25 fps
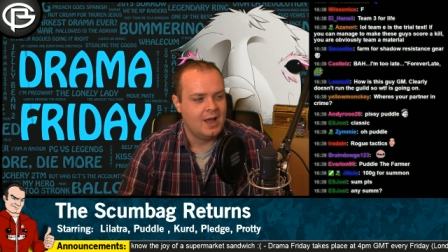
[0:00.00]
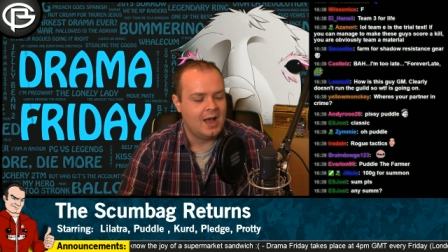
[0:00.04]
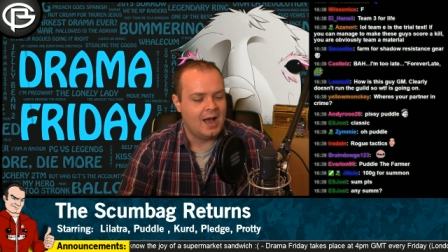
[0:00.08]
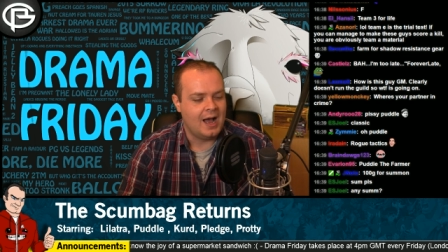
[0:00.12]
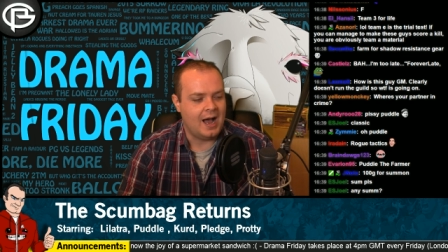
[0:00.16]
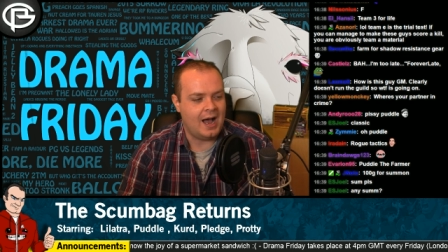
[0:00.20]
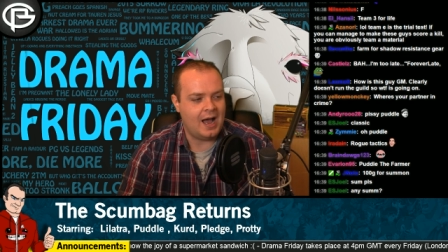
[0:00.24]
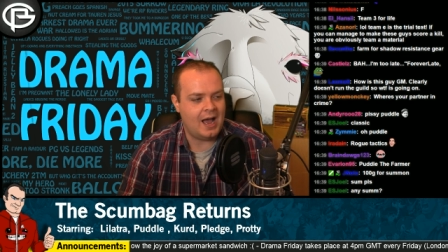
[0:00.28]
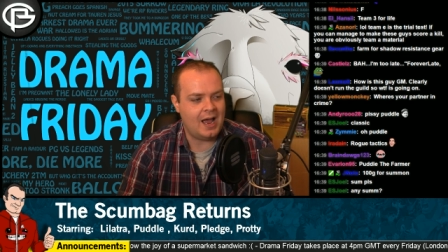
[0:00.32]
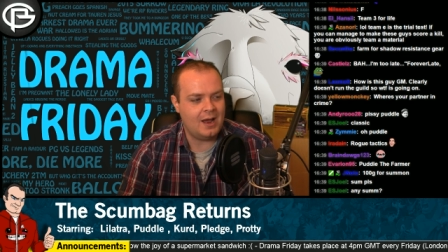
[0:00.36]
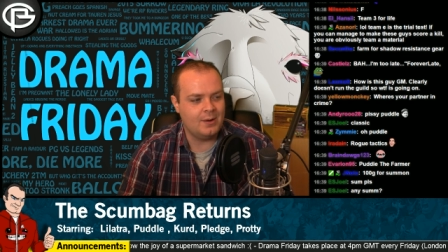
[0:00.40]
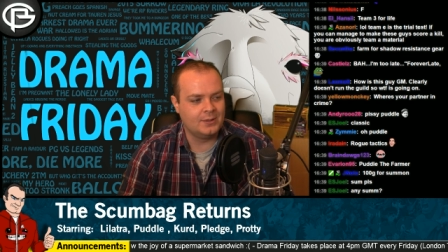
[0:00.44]

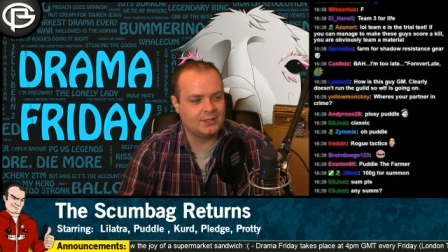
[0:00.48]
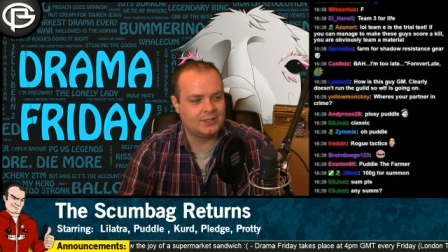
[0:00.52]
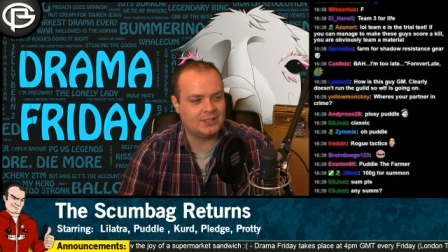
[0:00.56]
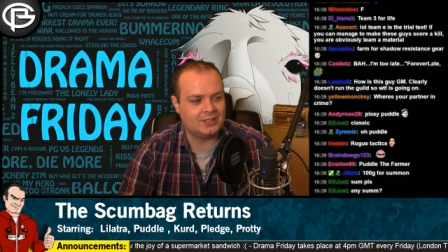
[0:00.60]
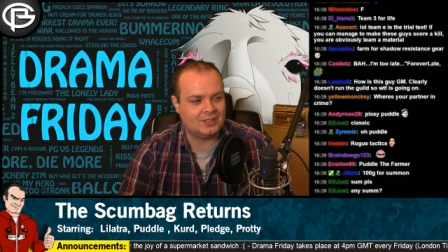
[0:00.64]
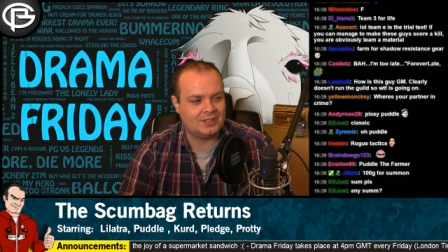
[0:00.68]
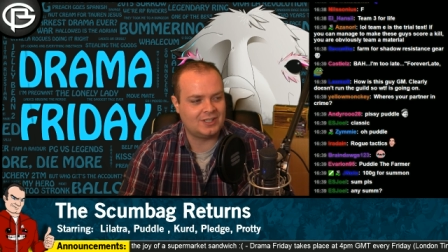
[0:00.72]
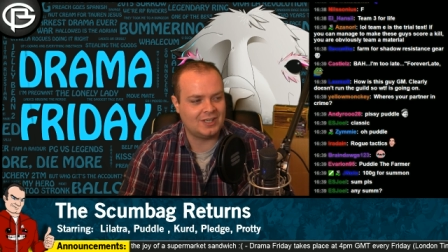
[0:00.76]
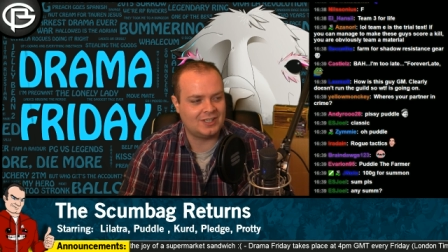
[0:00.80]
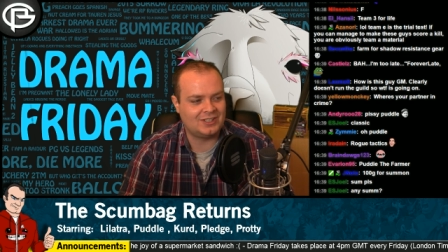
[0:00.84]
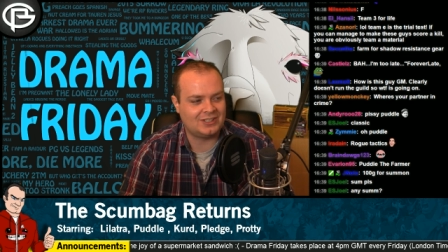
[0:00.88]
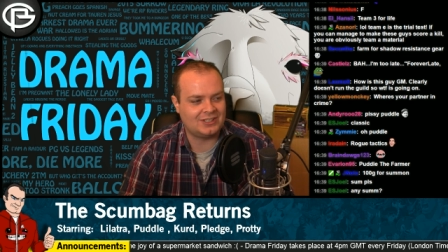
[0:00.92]
I was
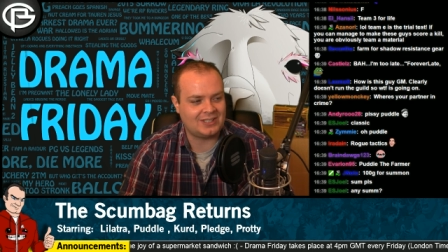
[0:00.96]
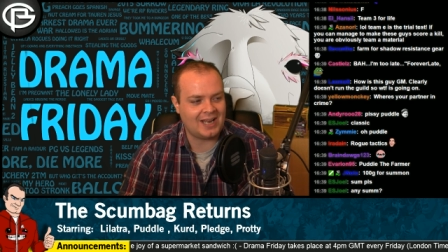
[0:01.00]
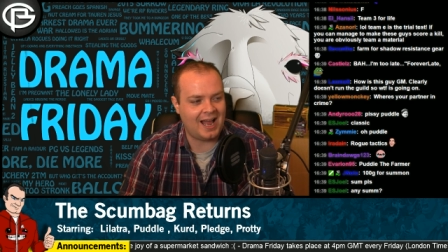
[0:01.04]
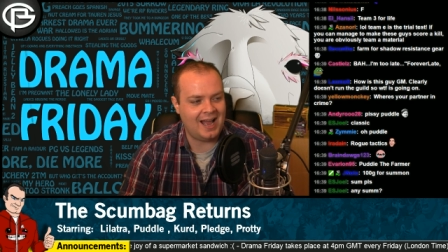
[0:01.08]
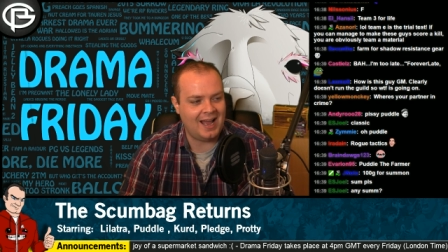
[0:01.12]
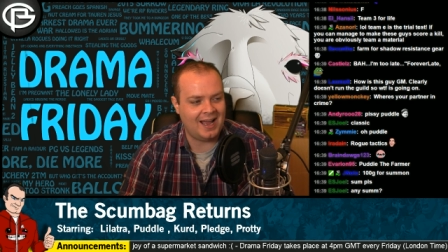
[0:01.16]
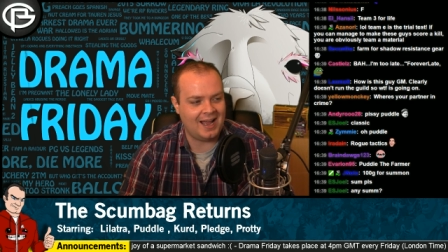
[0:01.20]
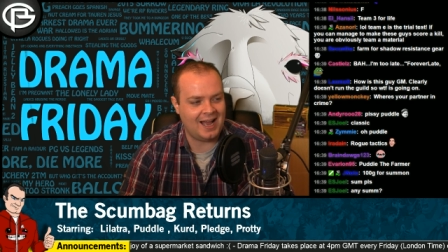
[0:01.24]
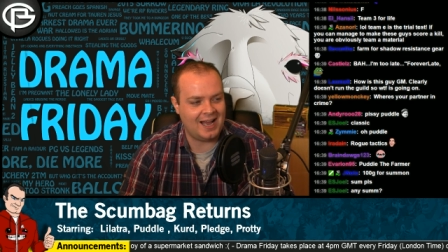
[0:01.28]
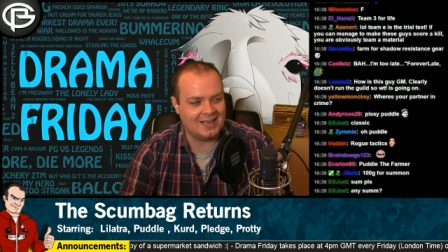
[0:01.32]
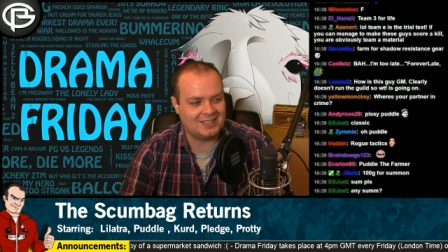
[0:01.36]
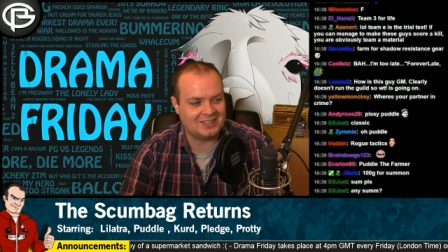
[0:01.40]

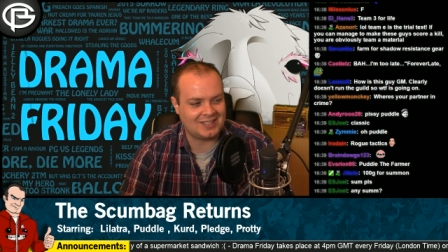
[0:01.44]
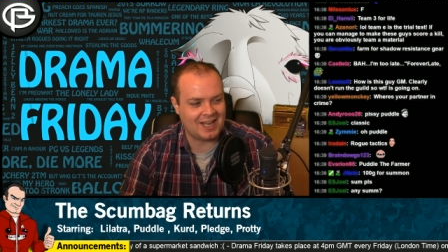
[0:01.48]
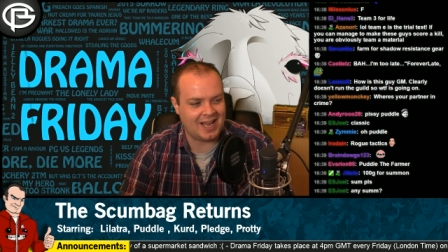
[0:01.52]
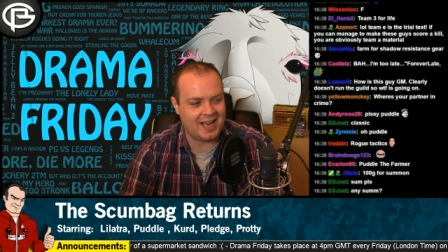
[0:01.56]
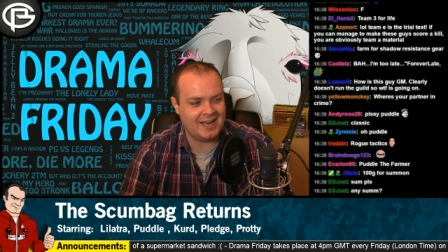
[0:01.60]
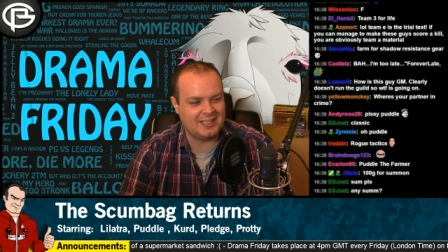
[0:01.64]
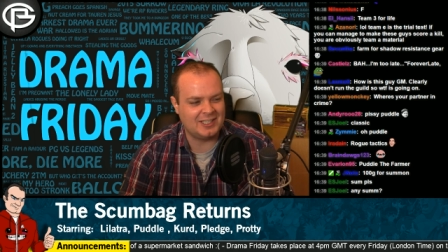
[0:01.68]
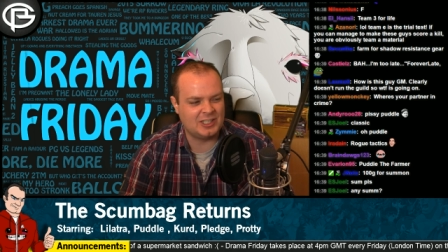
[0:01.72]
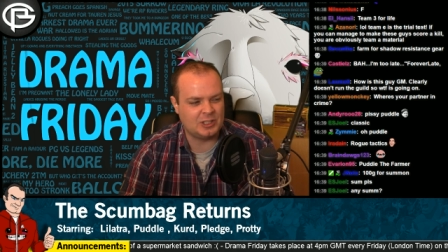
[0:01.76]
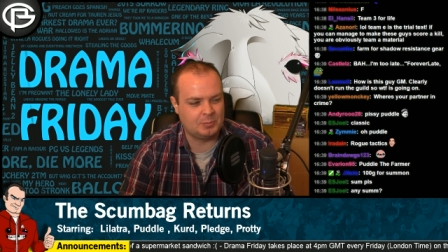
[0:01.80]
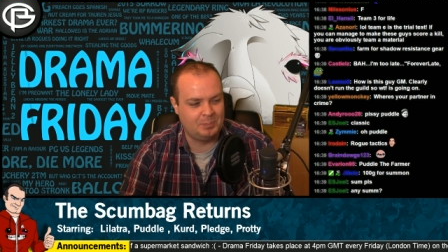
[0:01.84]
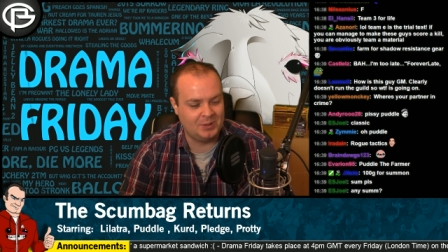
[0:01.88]

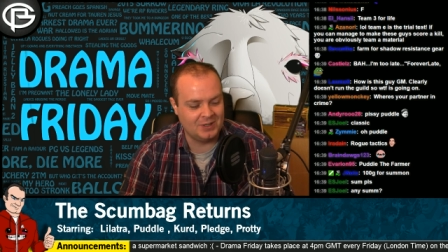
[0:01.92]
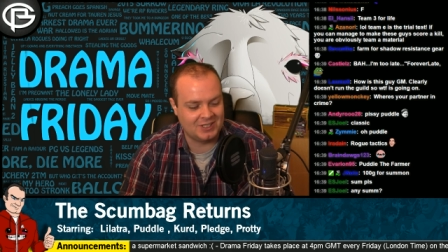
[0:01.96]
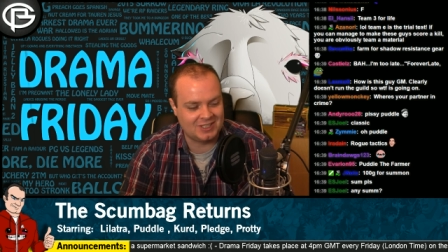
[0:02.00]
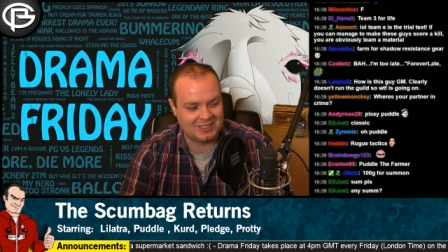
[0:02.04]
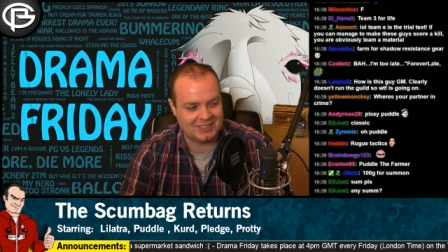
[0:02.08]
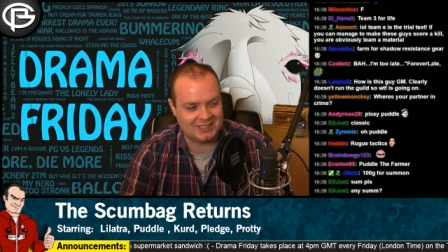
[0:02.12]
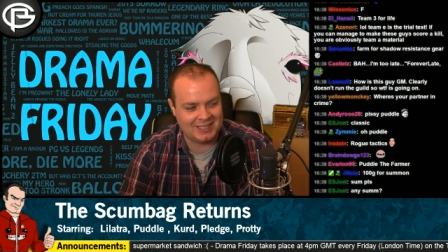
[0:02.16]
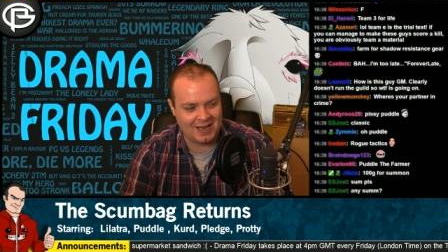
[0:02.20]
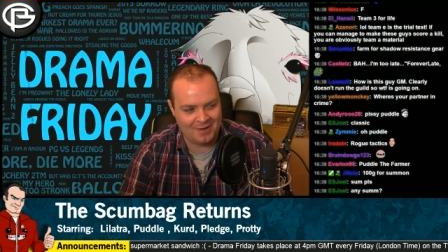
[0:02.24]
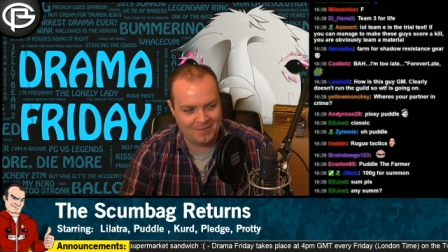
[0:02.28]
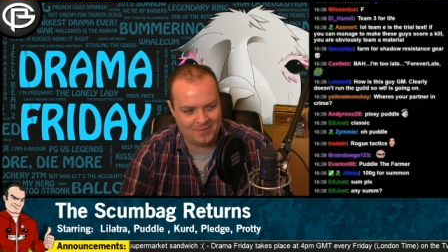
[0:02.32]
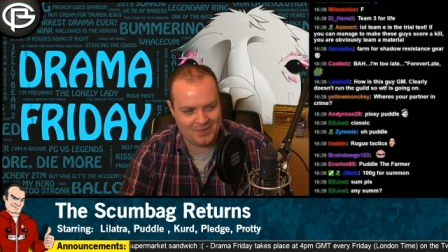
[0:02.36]
assigned
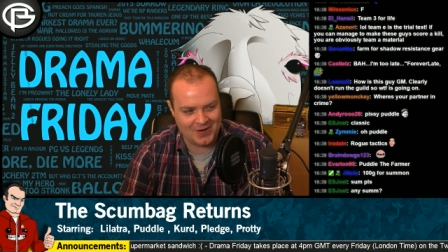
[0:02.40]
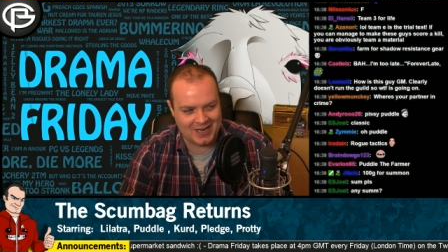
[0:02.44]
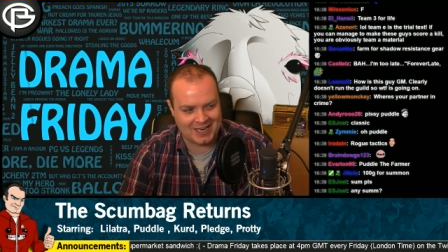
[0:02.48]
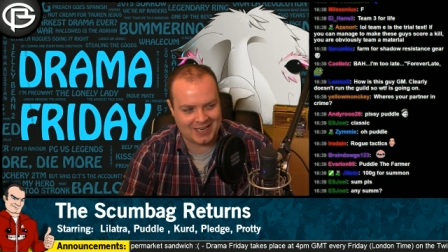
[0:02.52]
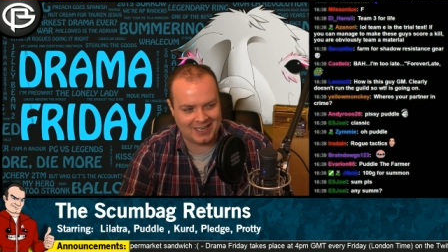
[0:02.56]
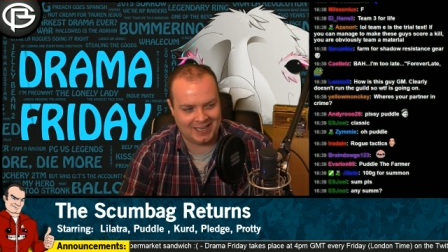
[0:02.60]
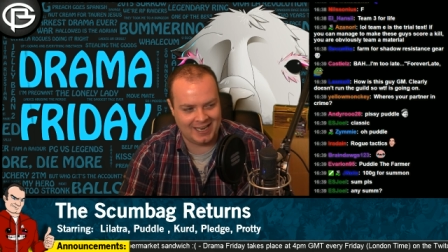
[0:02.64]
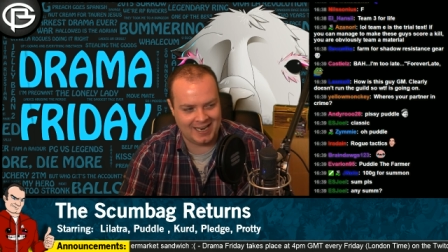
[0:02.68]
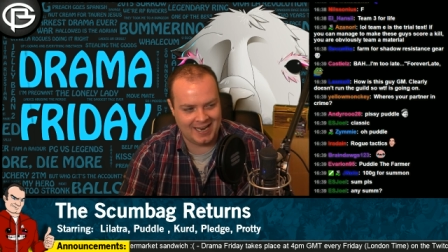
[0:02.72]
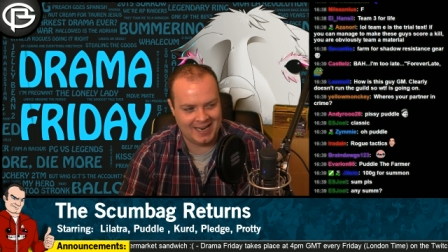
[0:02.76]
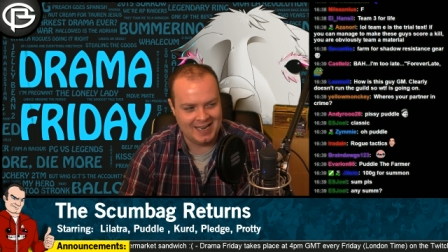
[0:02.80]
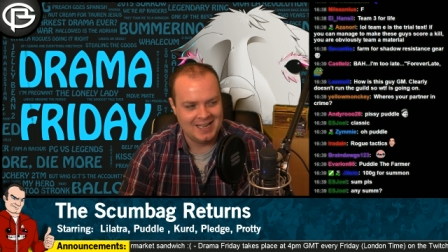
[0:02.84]

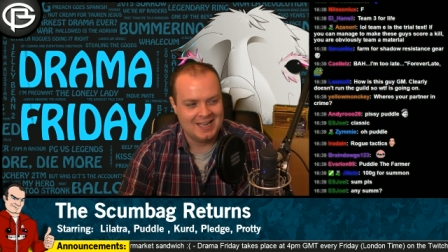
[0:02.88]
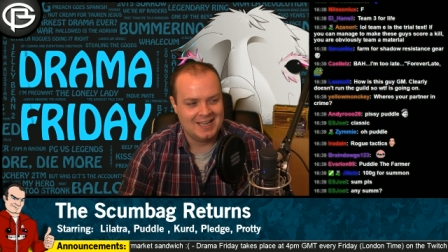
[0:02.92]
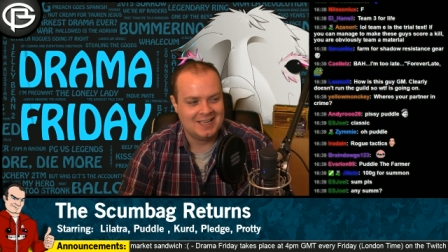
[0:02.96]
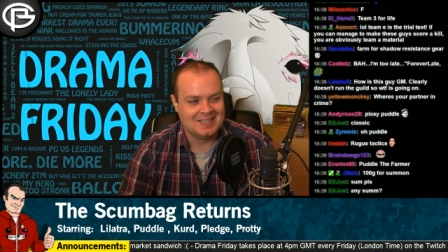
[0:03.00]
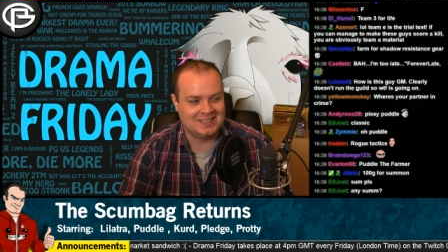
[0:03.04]
specifically